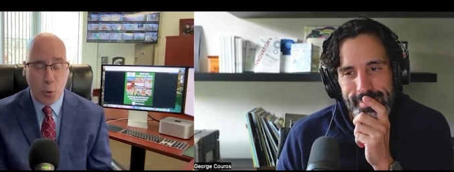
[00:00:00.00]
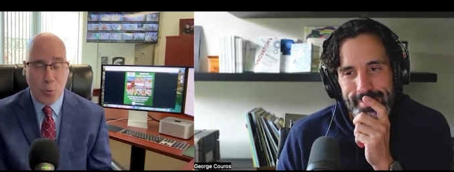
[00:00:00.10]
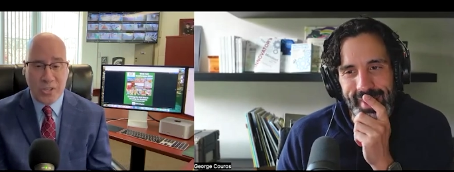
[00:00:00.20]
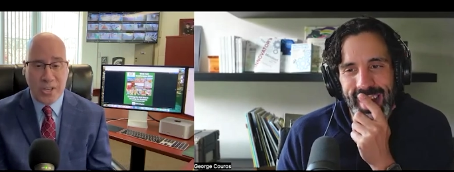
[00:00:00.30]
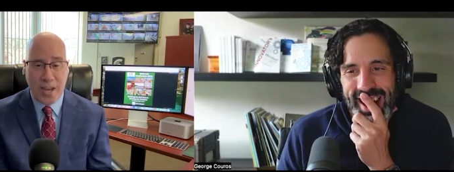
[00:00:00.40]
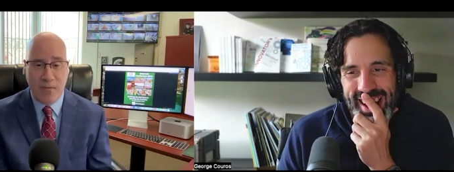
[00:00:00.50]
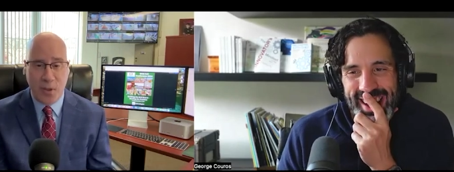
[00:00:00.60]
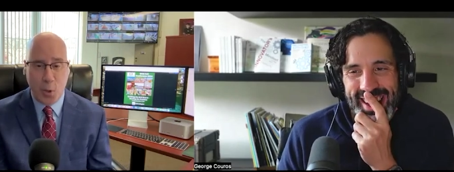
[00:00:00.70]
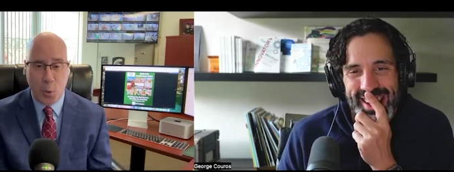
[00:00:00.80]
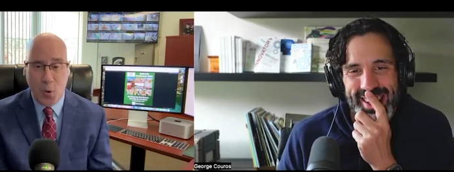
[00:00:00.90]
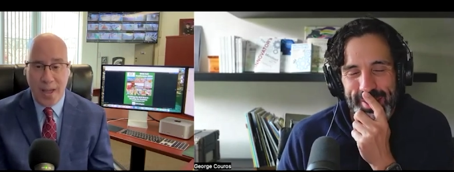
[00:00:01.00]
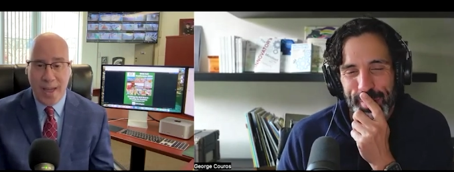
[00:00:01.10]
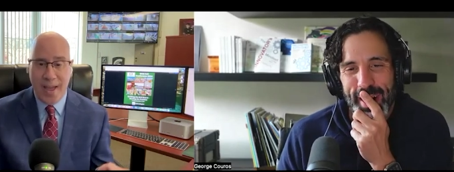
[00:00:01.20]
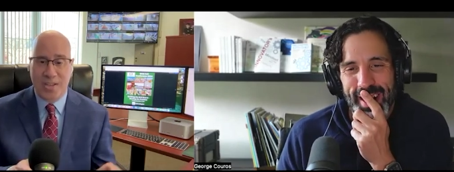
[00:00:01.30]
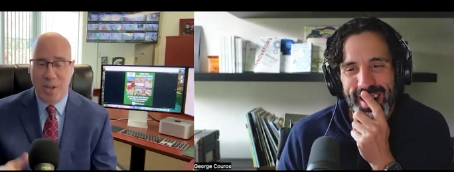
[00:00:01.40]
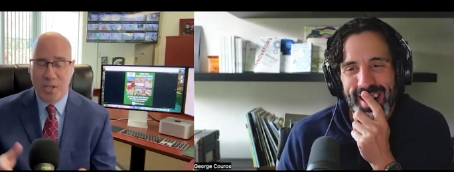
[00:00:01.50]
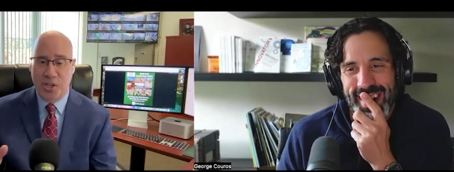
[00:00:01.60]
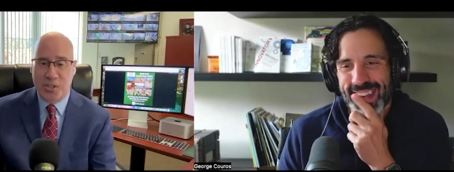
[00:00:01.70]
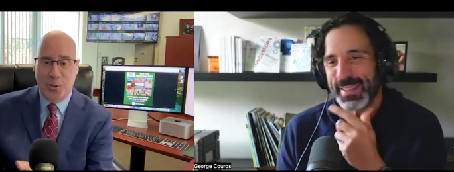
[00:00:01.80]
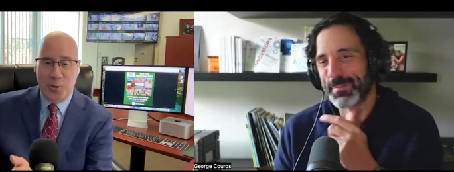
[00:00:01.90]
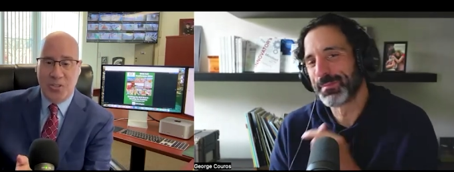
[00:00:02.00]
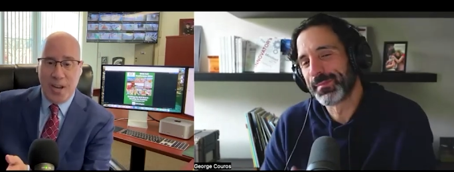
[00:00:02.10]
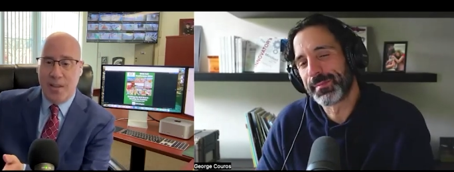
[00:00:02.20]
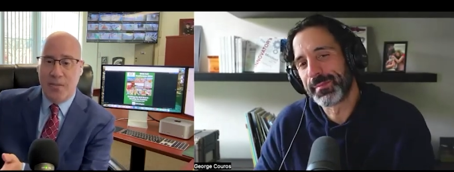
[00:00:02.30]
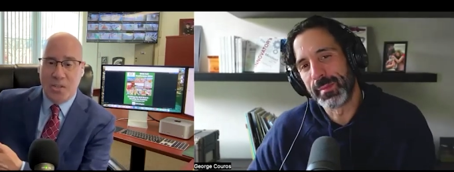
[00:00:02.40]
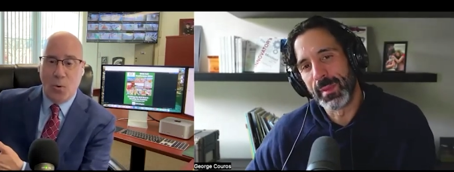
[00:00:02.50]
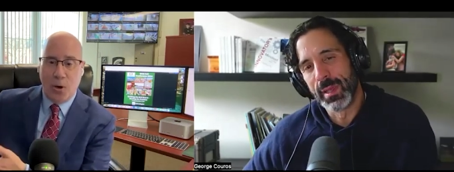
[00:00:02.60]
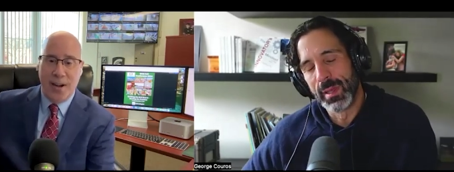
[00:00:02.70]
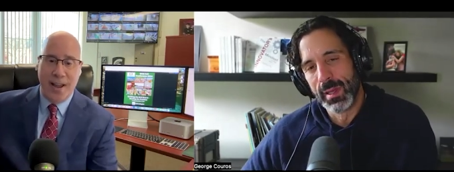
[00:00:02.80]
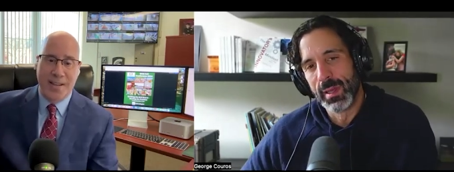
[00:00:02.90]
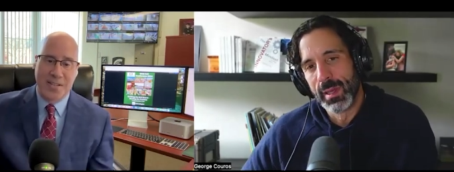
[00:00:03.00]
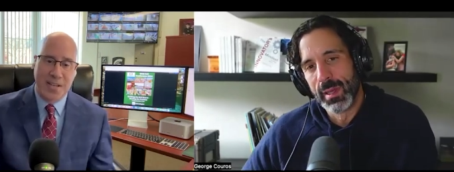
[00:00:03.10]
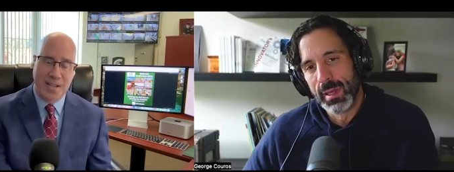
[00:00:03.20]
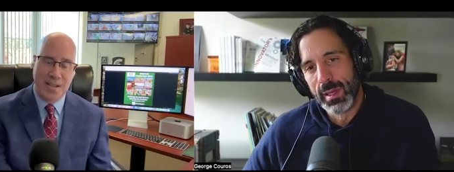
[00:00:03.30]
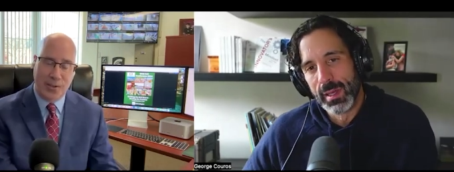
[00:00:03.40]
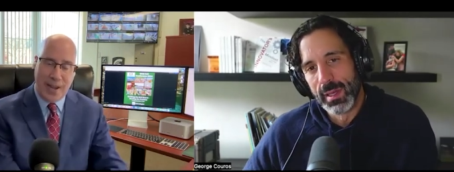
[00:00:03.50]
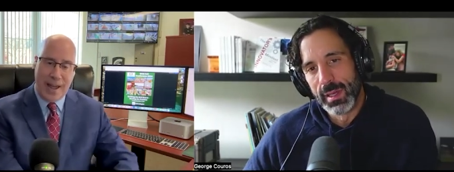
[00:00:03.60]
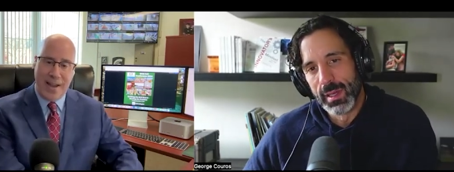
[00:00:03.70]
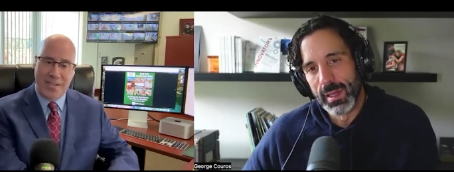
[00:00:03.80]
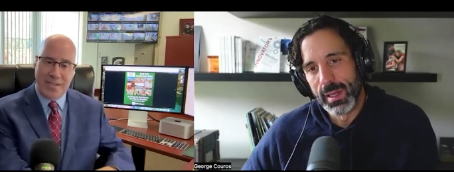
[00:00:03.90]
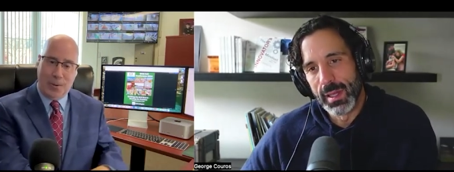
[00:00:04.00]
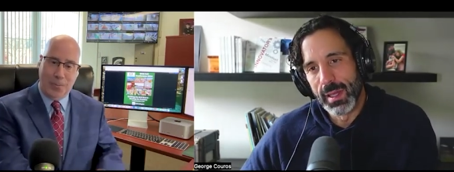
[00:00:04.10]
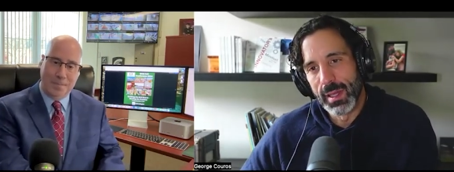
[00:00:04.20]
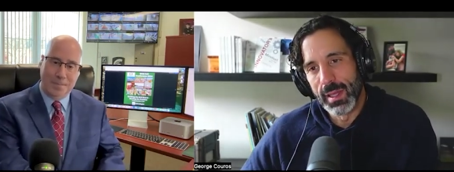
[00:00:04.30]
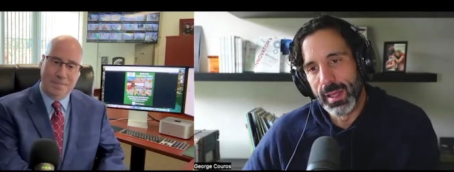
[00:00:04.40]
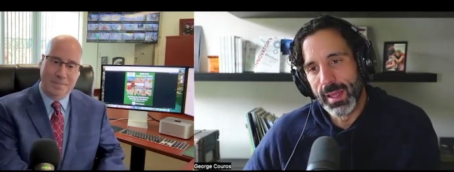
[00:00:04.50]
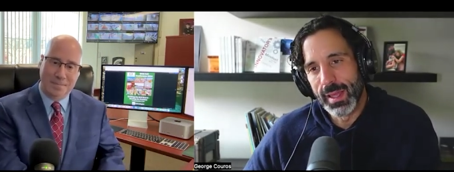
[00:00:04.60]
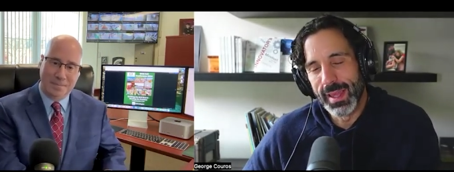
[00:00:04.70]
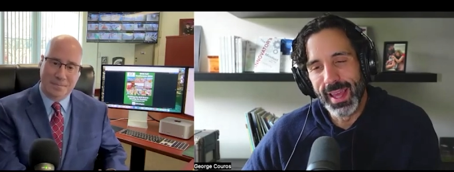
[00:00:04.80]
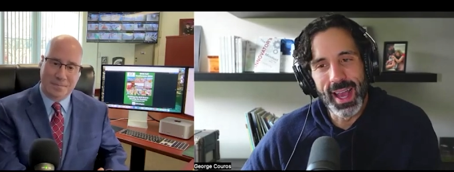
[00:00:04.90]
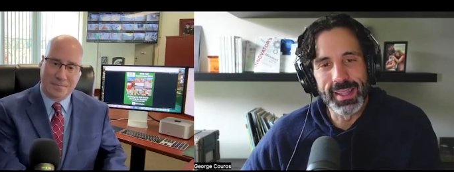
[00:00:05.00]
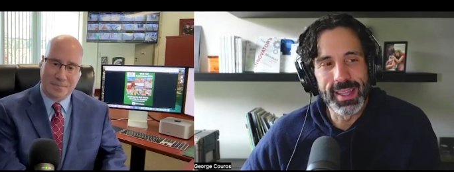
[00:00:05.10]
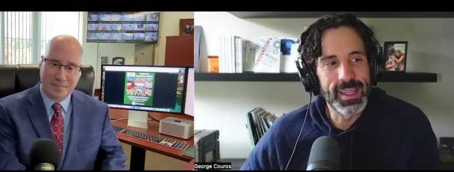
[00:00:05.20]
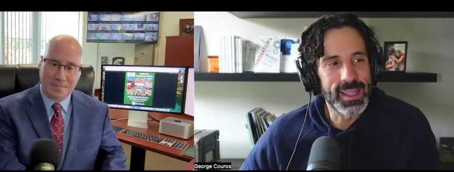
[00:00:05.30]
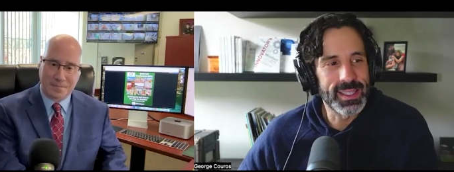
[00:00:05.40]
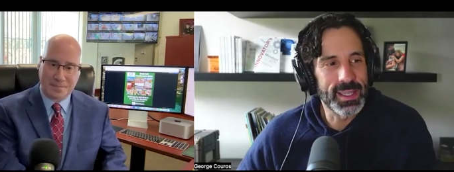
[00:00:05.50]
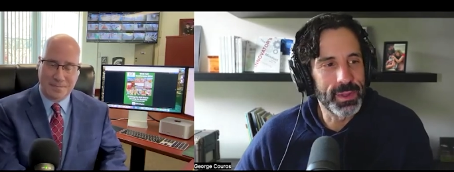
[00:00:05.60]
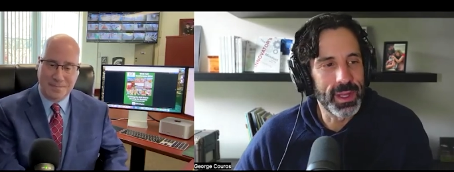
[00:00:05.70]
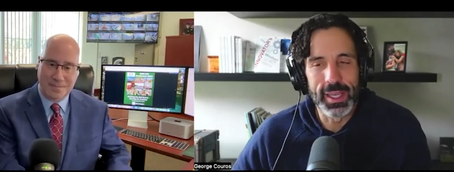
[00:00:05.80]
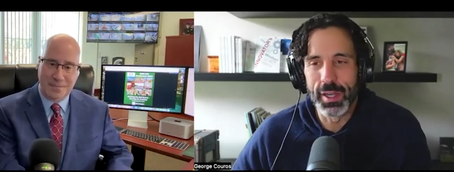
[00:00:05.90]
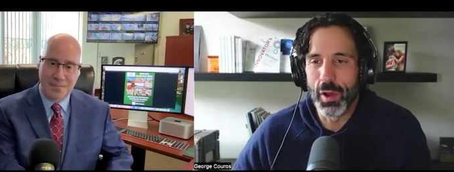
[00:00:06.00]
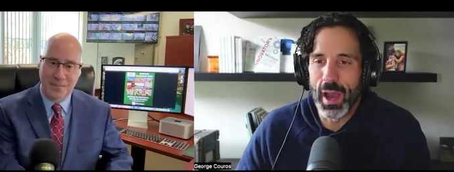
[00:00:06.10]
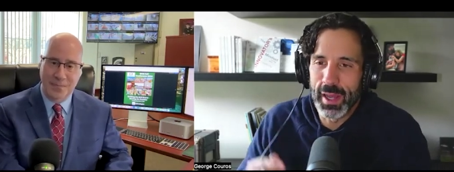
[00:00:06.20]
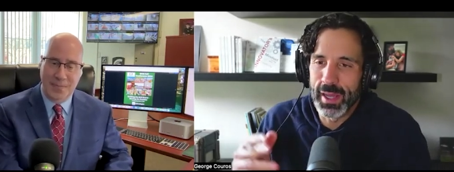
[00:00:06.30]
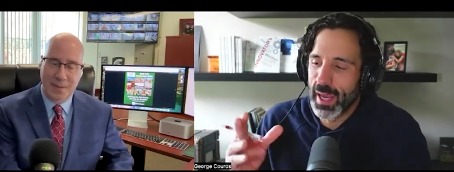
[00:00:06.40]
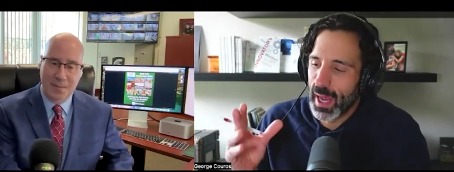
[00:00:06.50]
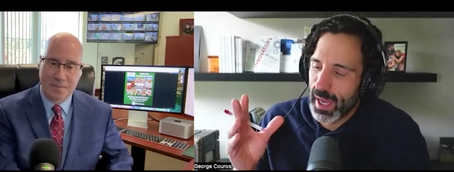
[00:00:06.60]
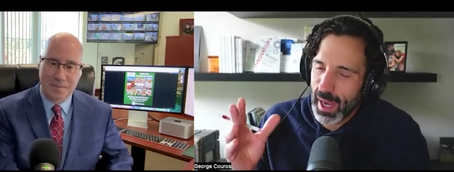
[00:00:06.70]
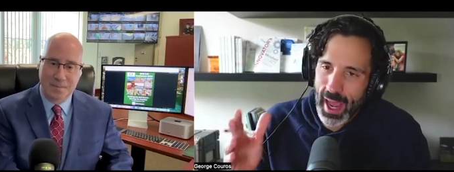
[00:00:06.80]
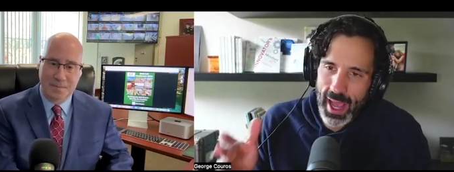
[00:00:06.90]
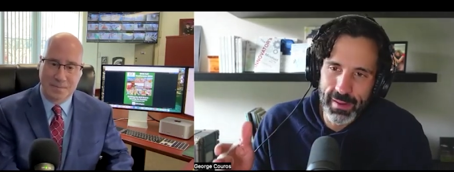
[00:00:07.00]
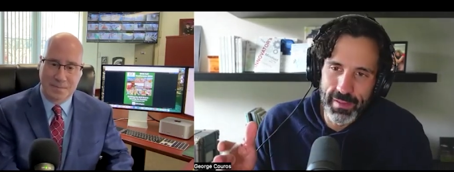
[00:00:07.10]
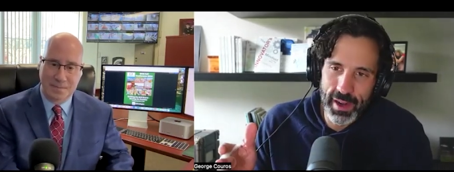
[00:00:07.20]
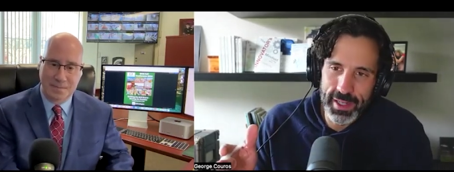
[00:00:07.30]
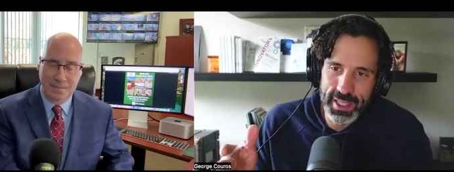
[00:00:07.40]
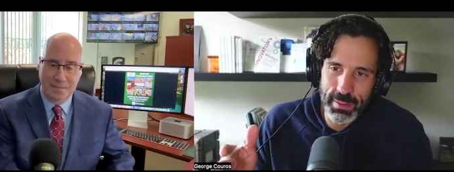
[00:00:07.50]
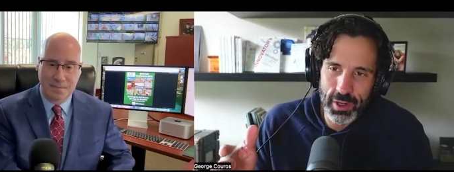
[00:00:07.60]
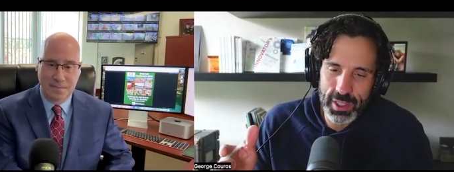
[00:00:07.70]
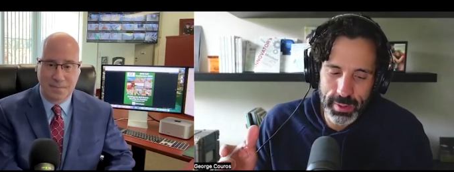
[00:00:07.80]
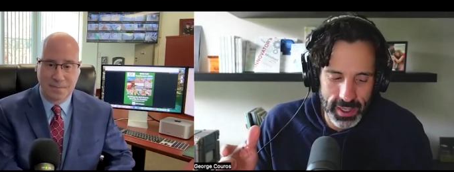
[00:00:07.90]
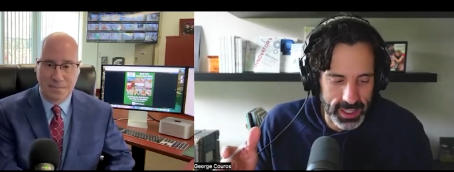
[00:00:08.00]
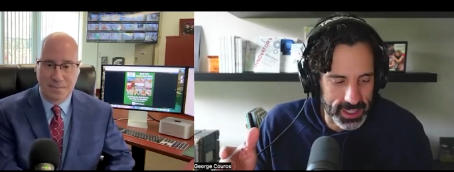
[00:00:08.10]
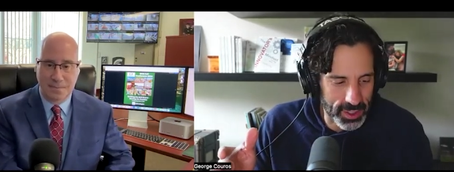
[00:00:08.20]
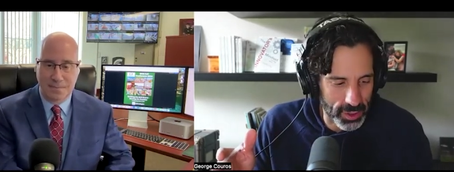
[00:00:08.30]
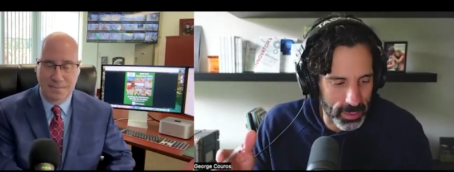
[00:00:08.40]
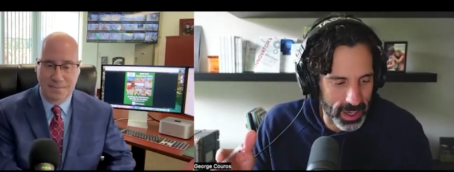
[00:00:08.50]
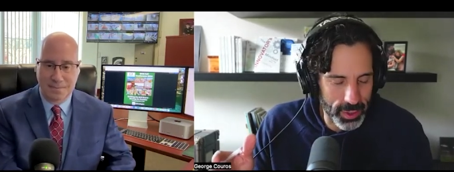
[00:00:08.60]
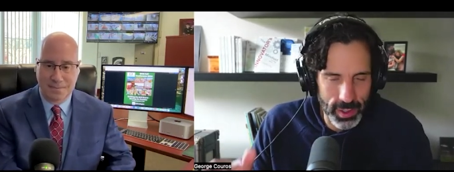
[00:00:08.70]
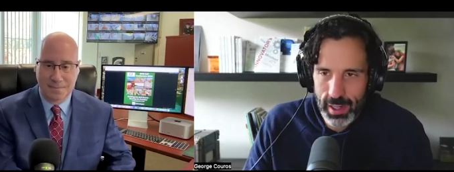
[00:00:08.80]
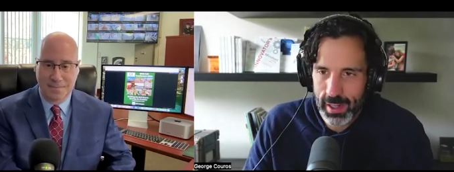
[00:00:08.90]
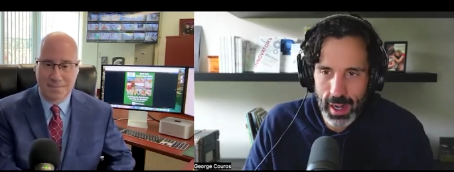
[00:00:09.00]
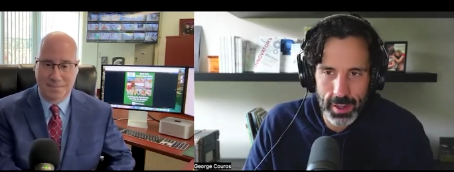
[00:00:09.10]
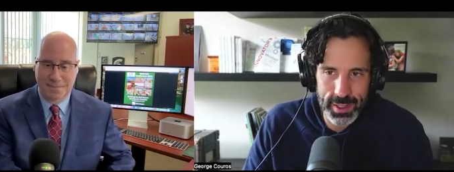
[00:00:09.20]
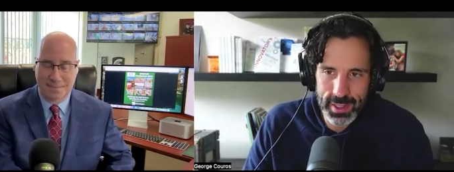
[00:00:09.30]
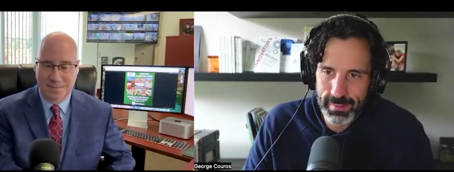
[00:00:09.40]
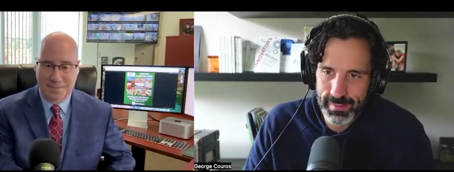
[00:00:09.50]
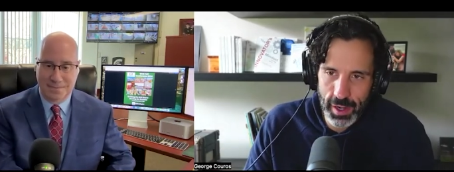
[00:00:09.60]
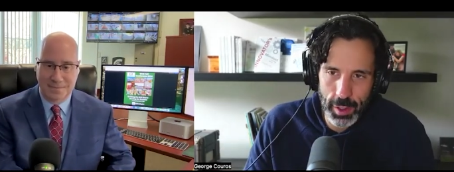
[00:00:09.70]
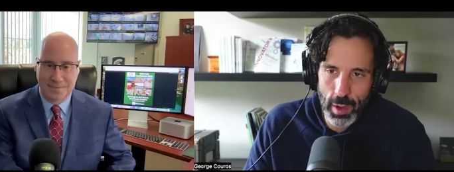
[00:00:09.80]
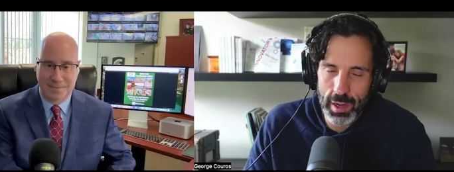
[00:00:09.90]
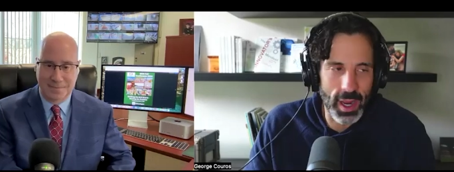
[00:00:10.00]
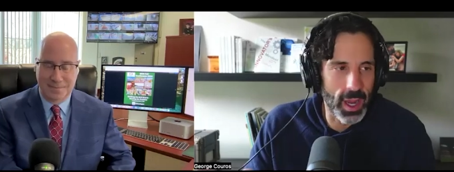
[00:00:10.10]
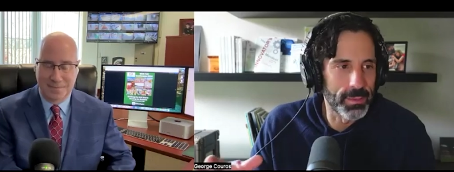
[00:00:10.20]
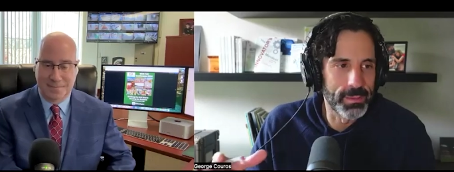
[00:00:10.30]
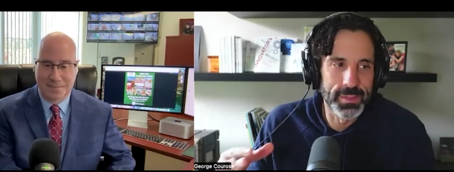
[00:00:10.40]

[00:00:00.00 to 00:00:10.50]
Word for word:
Speaker 1: side of you
Speaker 2: as right. much as they're seeing this organized, detailed guy. So yeah, and that, that's something, you know, I I had a very similar experience early in my career. I was very wound up,